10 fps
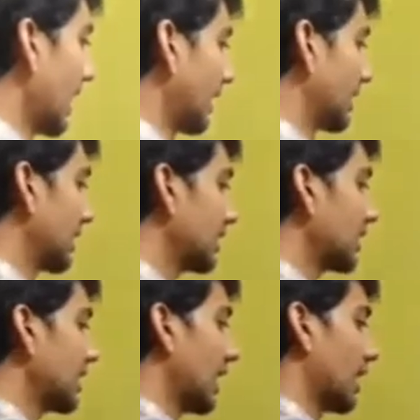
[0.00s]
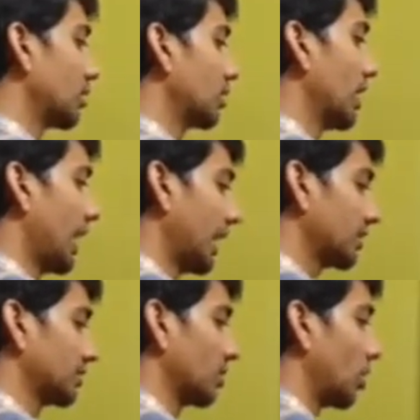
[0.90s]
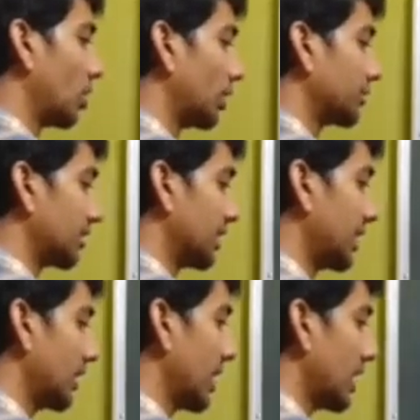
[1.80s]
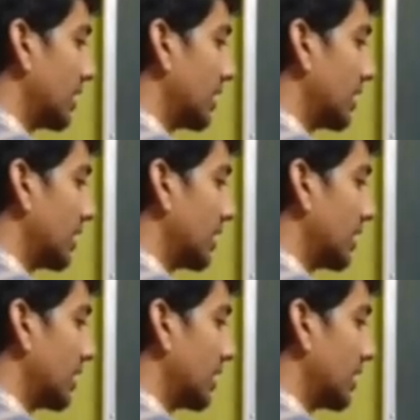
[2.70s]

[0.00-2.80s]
I clearly have x whole of the set